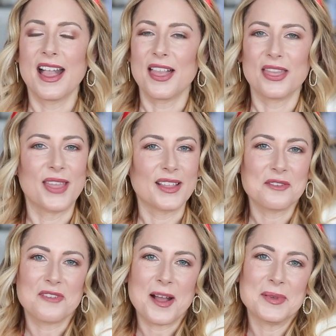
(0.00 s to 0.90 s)
They
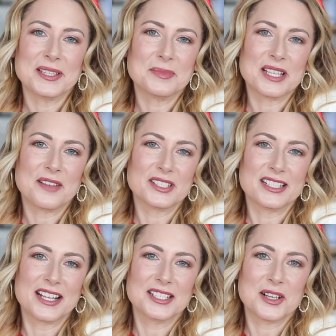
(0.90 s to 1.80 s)
love wrapping themselves in a
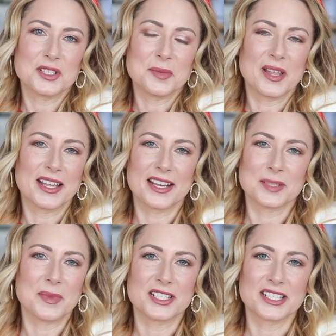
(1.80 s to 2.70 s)
nice cozy blanket
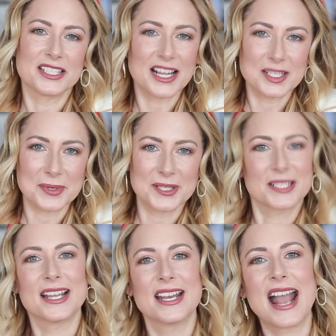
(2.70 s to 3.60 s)
as much as the next
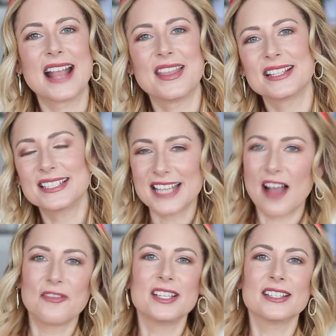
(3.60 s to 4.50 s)
person. And that's
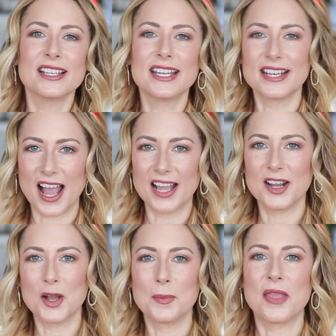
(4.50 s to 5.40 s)
definitely an
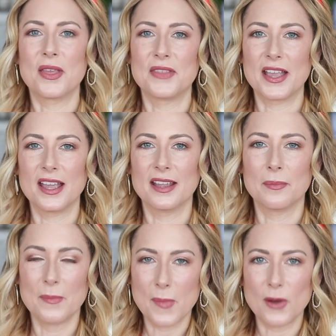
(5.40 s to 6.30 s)
item that they,
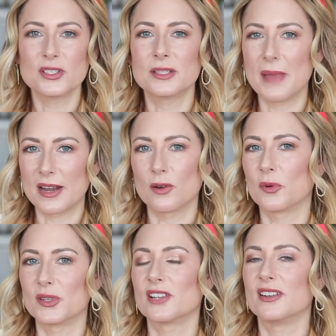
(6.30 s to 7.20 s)
most men or
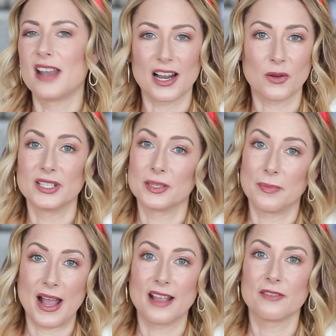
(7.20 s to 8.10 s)
boys are not going to
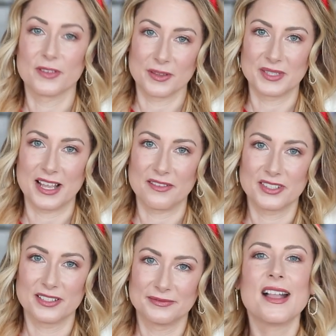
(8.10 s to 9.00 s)
buy for
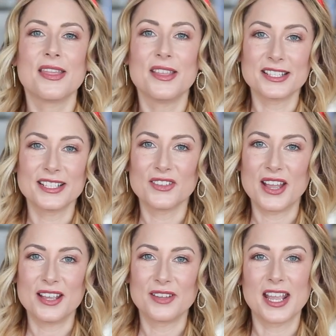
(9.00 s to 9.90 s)
themselves. This year
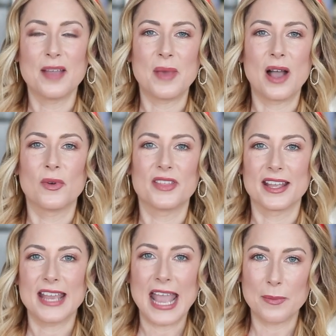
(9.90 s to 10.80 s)
they even came out with a
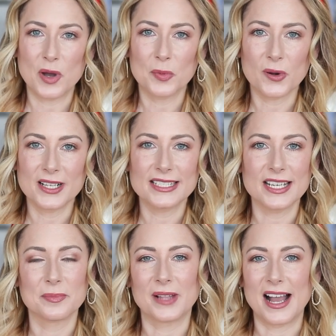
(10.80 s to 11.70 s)
camo print
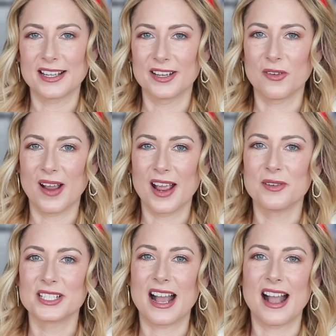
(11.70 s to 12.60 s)
in black and gray,
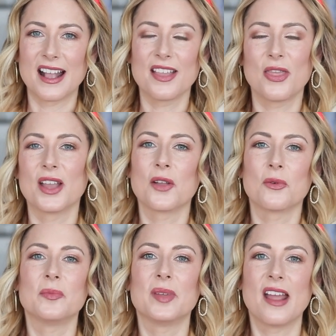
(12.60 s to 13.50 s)
which I think
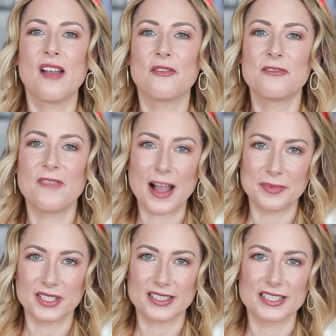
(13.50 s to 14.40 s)
would be
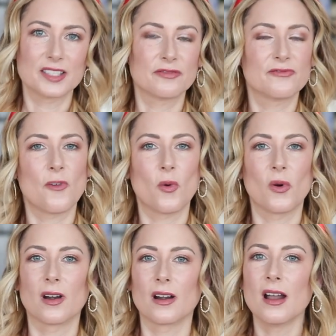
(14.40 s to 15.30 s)
fabulous
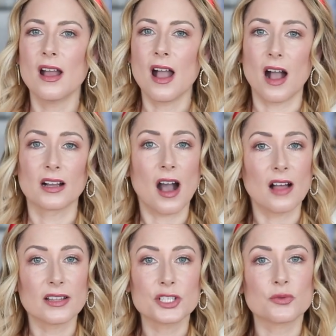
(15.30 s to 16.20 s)
for a
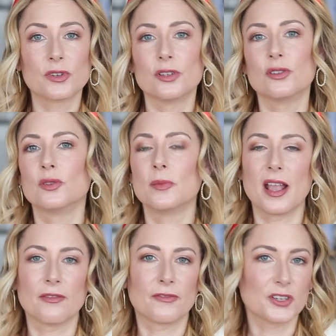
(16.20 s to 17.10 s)
college room,
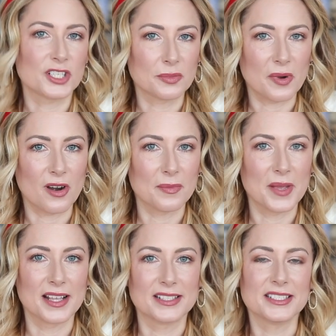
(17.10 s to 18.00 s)
a first
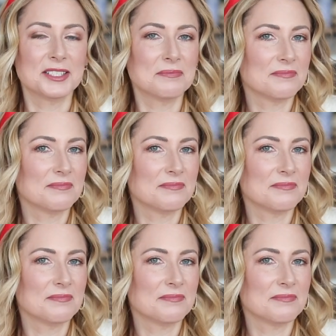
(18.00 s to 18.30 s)
apartment.